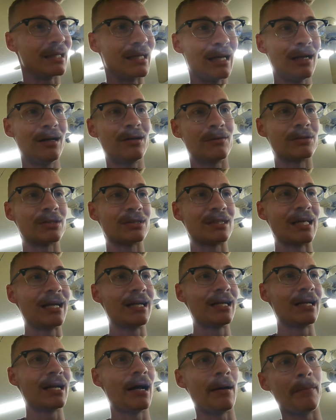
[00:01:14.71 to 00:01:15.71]
get her
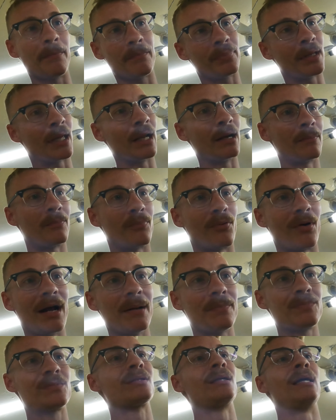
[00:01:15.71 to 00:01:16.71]
sanded up, get her
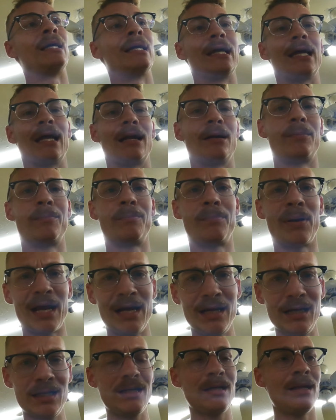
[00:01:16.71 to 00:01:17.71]
prepped, and get her
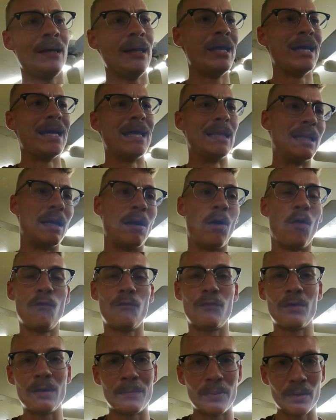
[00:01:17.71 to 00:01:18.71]
painted, and then
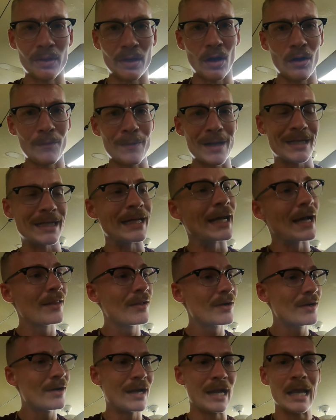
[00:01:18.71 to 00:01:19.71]
hopefully put it all back
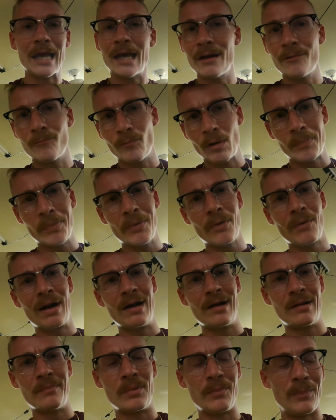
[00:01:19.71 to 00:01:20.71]
together and rip it
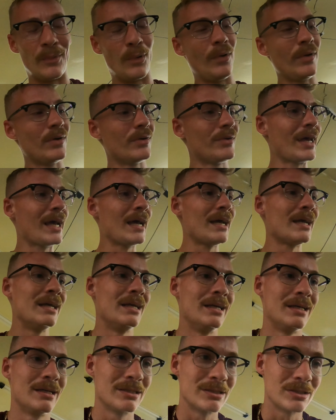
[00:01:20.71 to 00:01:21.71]
around on Memorial Day.
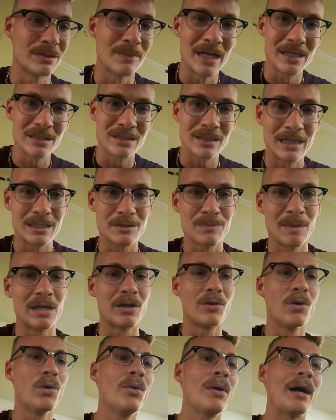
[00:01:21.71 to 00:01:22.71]
That's my
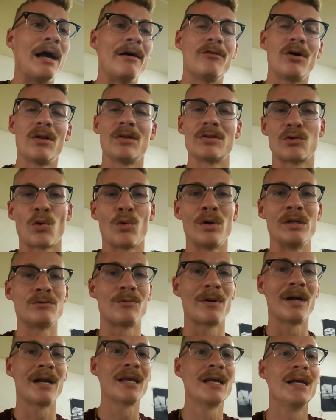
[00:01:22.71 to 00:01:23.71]
goal, have all the toys
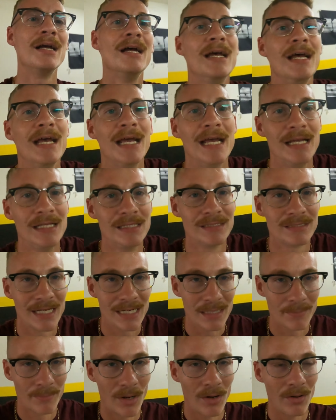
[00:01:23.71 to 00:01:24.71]
ready and
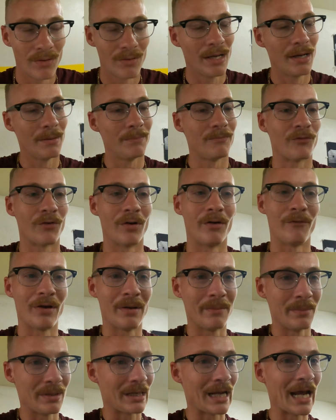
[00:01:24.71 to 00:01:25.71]
take them all up for a
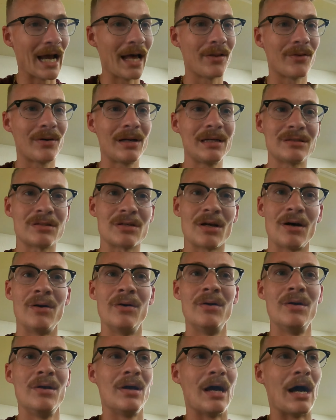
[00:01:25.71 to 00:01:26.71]
family gathering.
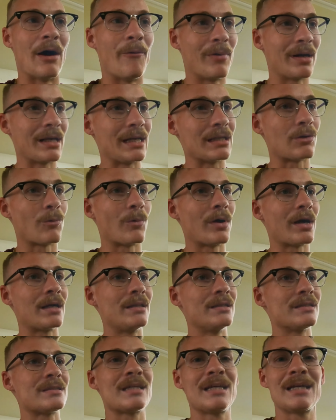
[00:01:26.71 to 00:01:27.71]
So I want to get to work
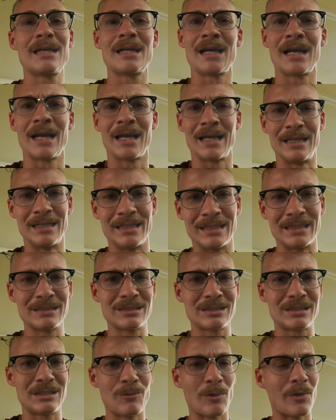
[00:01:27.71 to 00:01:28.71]
on this thing and
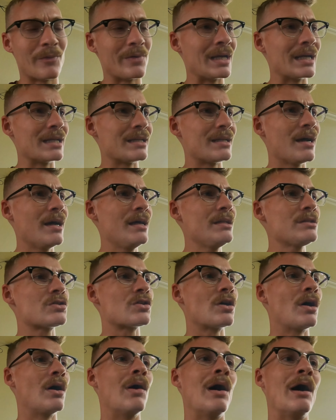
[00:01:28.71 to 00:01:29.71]
see what we can get done.
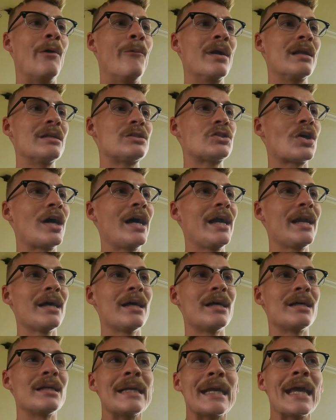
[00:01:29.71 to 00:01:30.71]
So I want to try
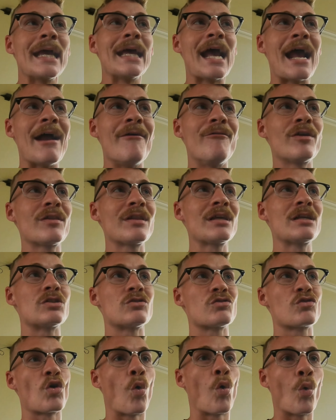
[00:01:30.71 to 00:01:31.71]
to get
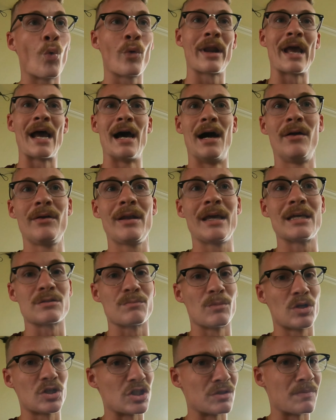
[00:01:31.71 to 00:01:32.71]
everything tore down as
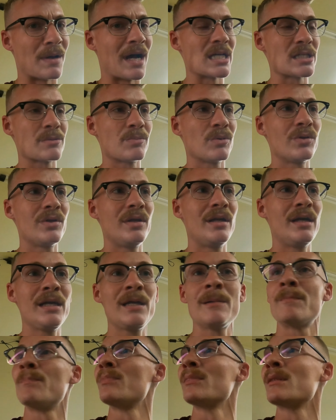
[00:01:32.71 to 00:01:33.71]
much as possible
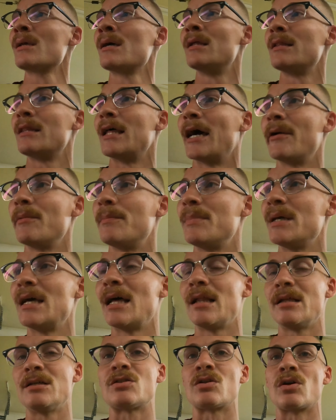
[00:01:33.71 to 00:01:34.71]
tonight. That would be
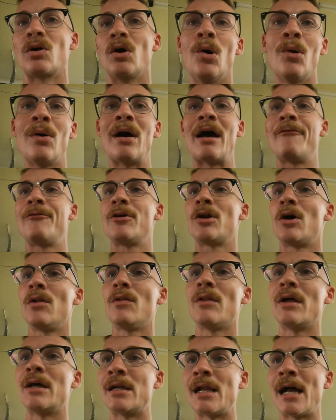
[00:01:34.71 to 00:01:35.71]
at least a goal, have it all
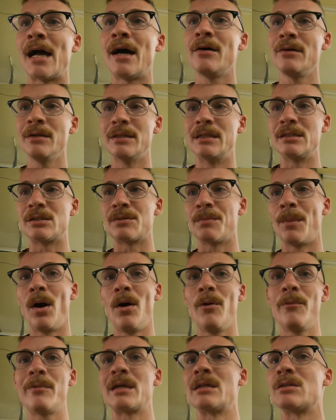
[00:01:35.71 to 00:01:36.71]
laid out, and then
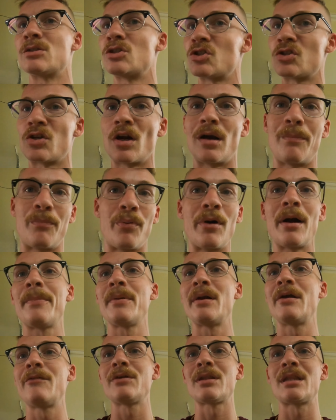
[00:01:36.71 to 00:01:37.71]
tomorrow we can just start
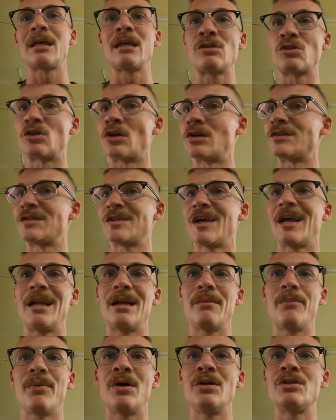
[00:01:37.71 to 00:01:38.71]
prepping everything, start sanding
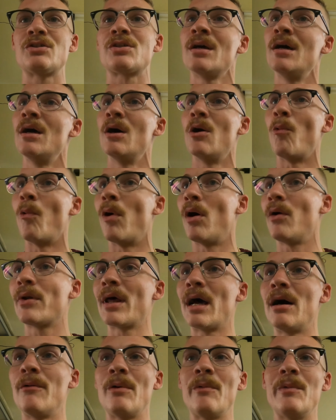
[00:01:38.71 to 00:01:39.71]
a bunch, weld
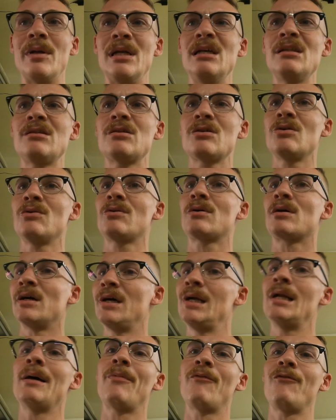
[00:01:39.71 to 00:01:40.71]
on what we need to,
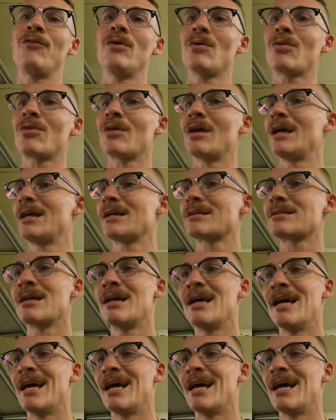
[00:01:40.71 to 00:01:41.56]
clean up a few things,